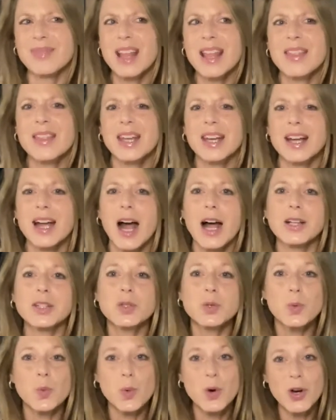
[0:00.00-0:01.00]
that
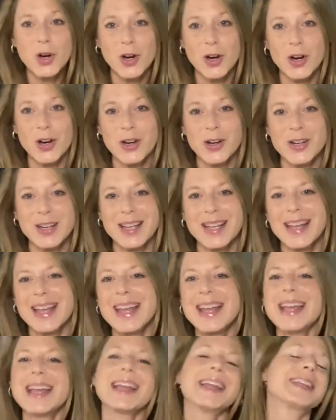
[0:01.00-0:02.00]
God's word
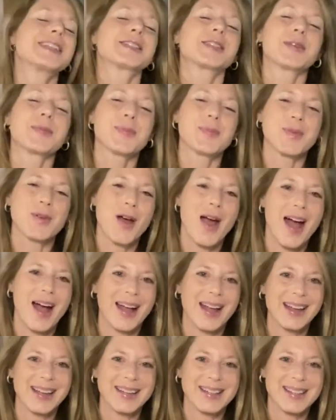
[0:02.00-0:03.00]
is the
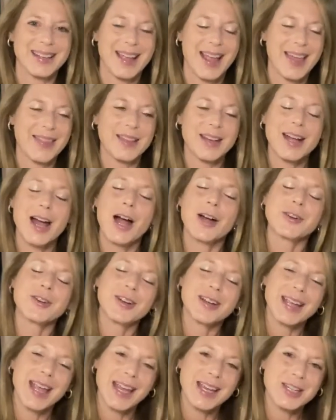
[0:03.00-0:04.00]
bride and the
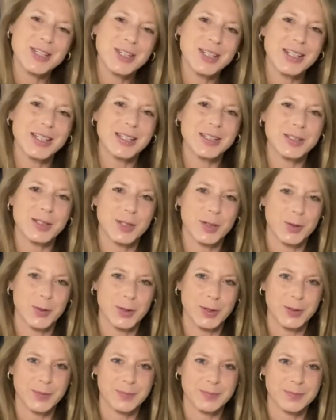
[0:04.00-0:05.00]
congregation is the
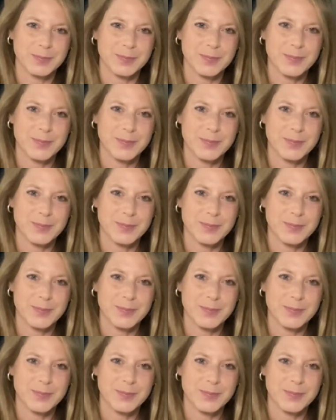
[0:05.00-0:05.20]
groom